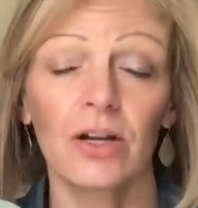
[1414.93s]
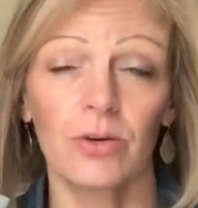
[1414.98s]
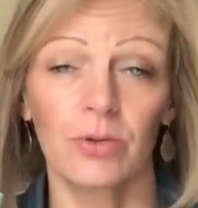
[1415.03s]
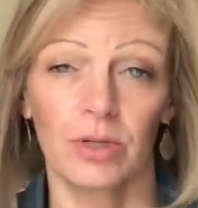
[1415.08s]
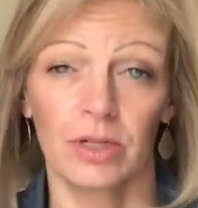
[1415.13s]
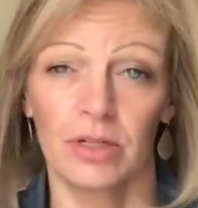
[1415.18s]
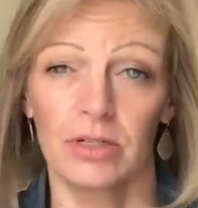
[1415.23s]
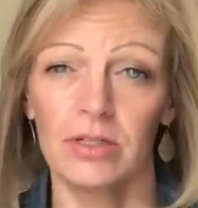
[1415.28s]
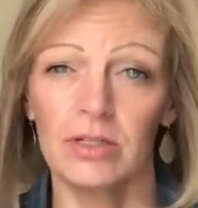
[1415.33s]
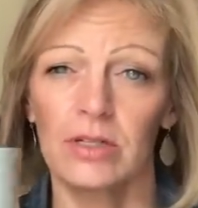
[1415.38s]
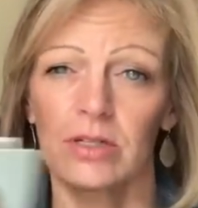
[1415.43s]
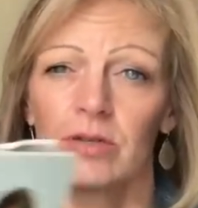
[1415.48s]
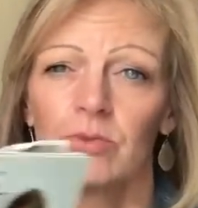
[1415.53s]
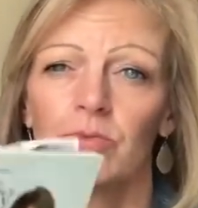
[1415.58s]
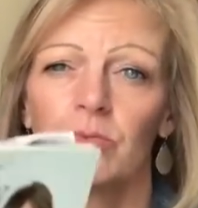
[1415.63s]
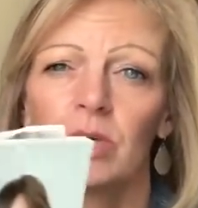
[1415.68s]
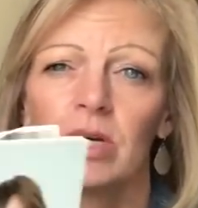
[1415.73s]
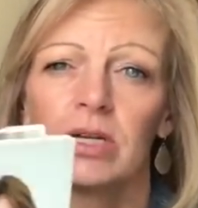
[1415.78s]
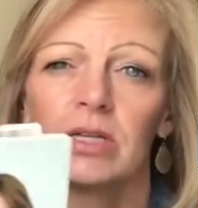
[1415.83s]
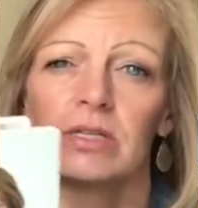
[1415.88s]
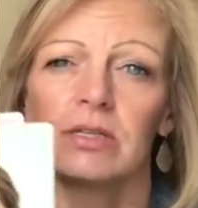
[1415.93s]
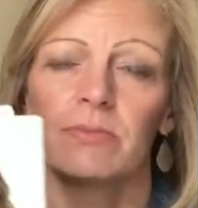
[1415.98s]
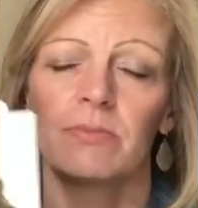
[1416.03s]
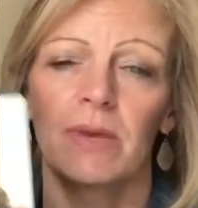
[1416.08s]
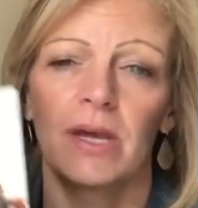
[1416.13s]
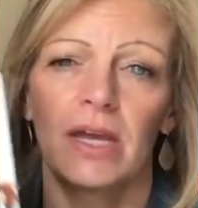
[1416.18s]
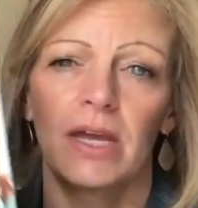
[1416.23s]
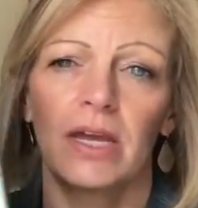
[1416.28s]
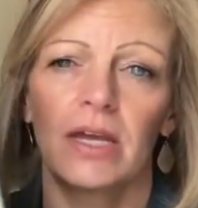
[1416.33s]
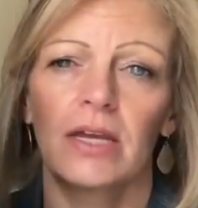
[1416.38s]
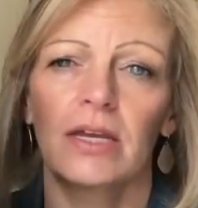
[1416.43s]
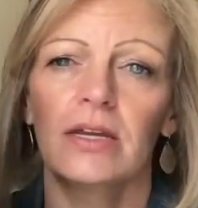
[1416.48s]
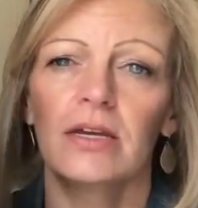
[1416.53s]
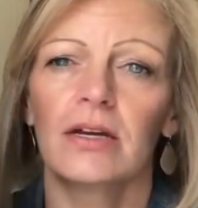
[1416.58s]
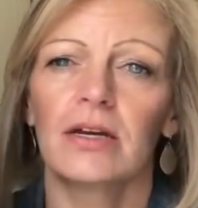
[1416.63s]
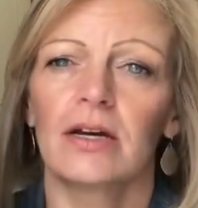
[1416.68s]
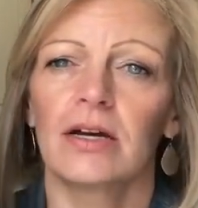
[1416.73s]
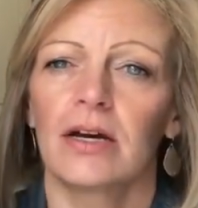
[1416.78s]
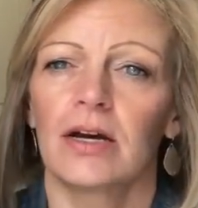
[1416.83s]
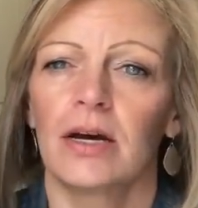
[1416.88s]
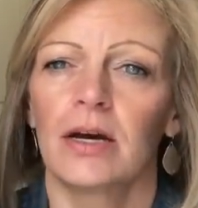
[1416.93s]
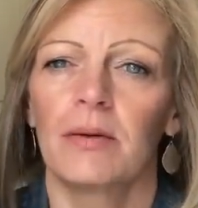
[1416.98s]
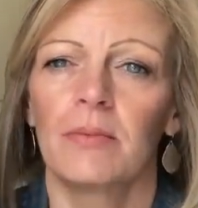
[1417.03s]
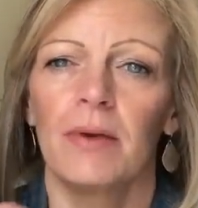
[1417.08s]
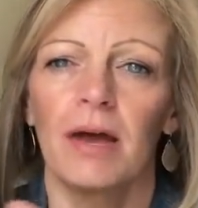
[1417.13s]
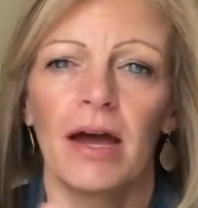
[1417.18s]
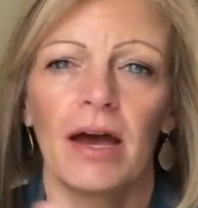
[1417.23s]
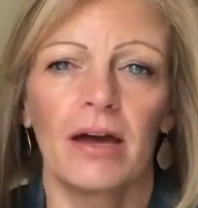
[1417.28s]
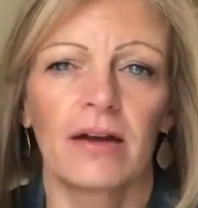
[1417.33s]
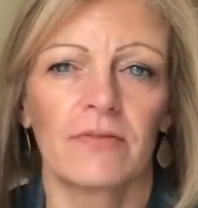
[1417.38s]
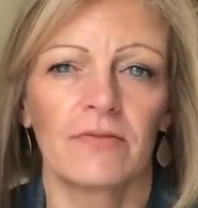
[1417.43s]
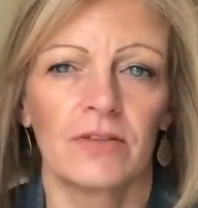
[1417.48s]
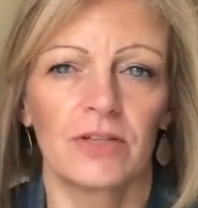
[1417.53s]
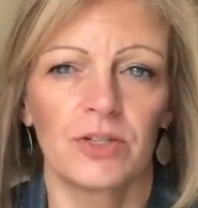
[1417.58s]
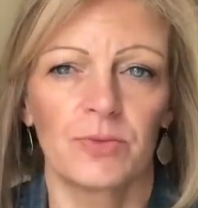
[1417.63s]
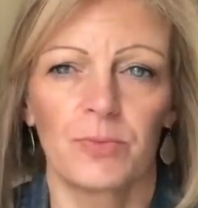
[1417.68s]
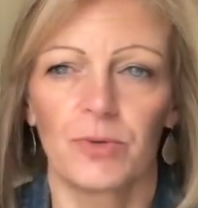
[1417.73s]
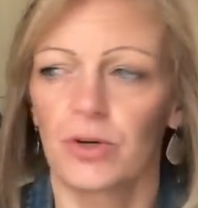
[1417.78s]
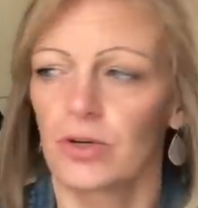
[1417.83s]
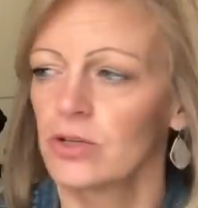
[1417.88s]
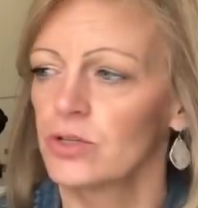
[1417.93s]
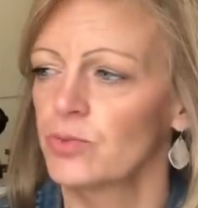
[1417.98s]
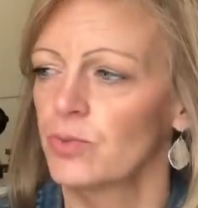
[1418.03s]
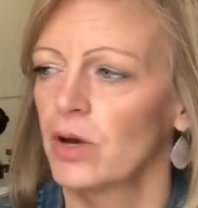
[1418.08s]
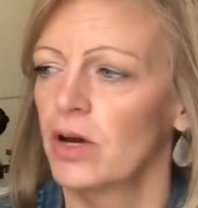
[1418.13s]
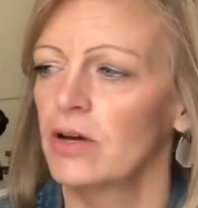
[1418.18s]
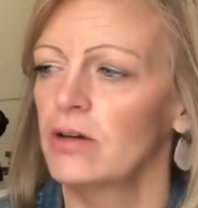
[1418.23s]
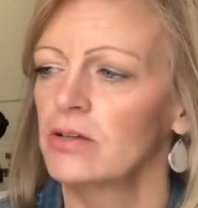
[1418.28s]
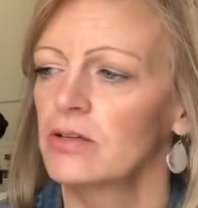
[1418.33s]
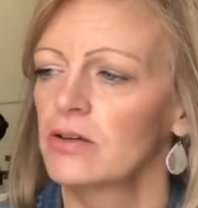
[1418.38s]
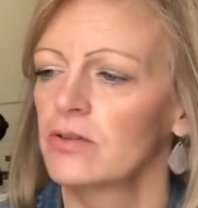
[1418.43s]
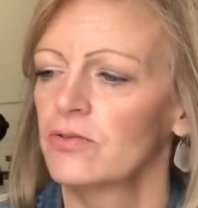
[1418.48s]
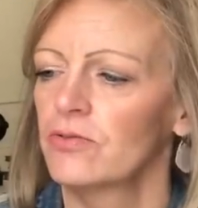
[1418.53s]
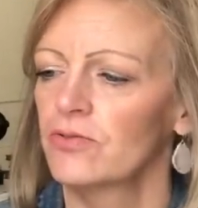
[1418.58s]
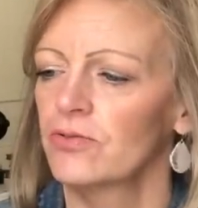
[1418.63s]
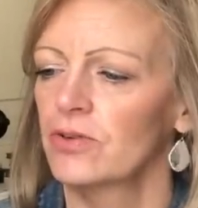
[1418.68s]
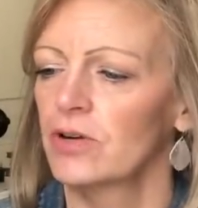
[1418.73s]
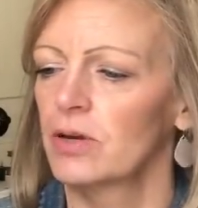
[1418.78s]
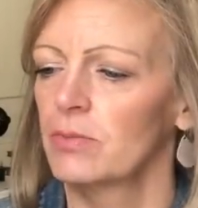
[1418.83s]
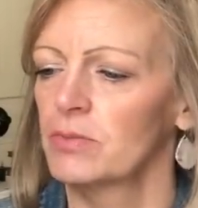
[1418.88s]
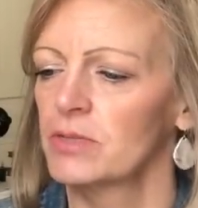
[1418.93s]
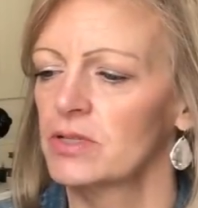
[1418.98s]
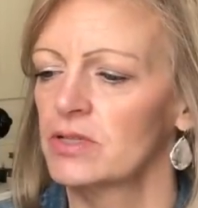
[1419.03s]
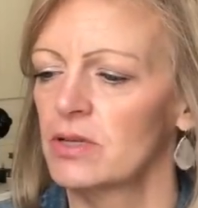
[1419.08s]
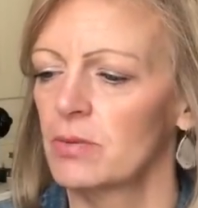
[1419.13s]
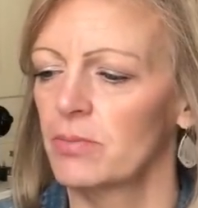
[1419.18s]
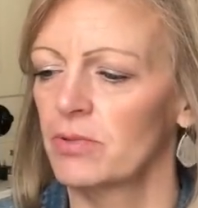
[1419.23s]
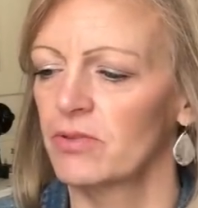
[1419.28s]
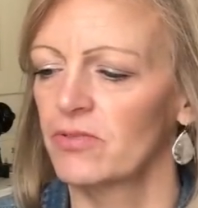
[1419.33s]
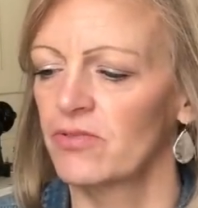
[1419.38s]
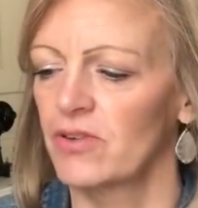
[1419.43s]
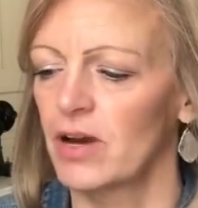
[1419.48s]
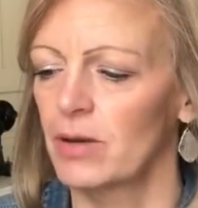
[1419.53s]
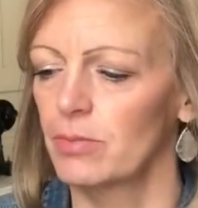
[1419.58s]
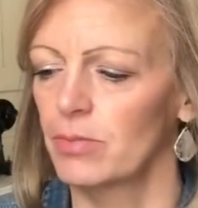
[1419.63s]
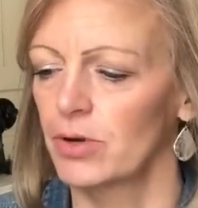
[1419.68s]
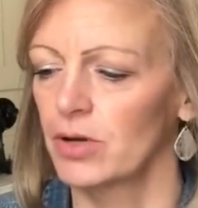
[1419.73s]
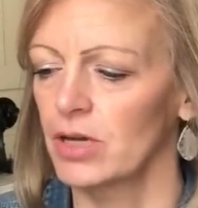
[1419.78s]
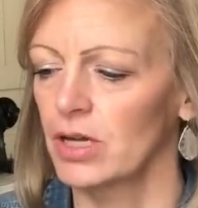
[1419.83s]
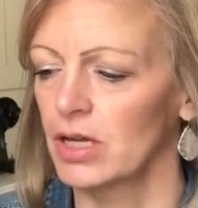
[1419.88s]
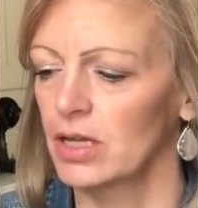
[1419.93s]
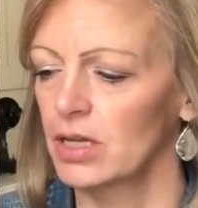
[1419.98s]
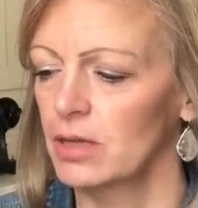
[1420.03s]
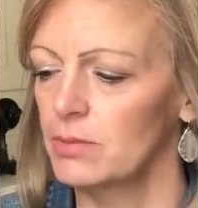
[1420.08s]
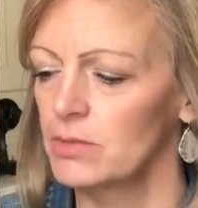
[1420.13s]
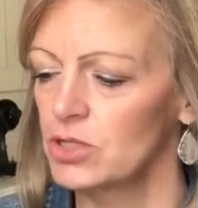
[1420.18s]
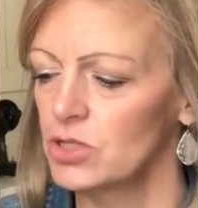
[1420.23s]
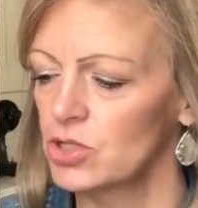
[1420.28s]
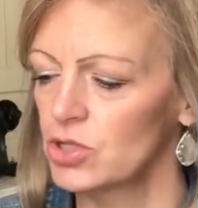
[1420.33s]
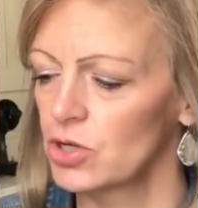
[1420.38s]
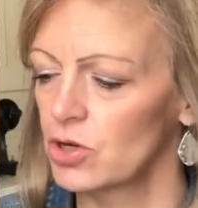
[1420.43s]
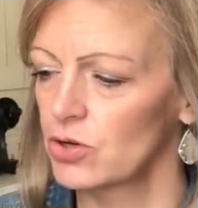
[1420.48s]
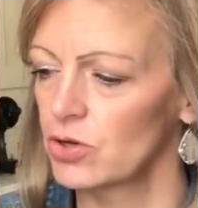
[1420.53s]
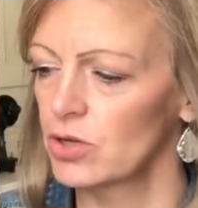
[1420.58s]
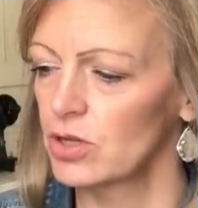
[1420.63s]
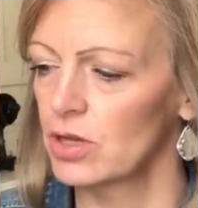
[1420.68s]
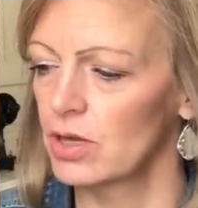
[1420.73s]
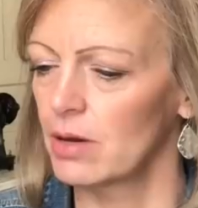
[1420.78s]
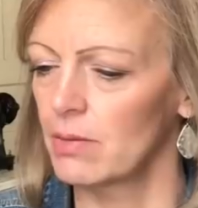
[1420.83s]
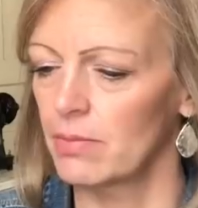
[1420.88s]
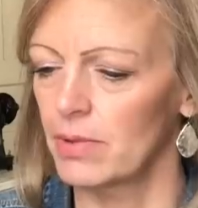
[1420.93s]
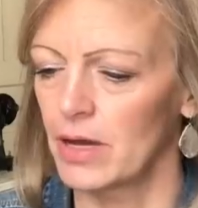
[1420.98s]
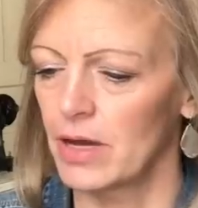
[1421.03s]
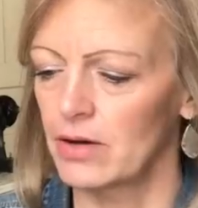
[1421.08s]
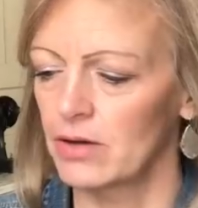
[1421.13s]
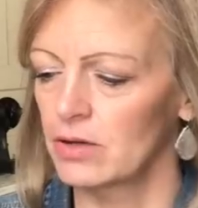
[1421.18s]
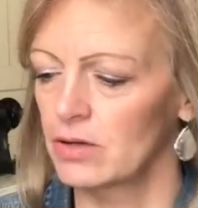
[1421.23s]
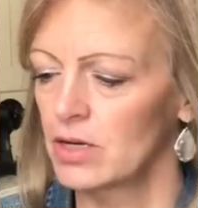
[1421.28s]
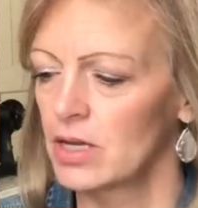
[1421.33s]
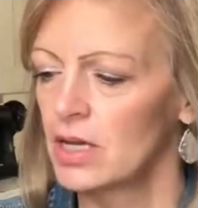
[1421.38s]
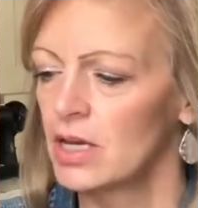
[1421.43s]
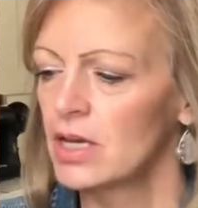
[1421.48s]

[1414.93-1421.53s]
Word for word: quilt was made um, out of this book as well, from the Simplified book. And let me show you that pattern.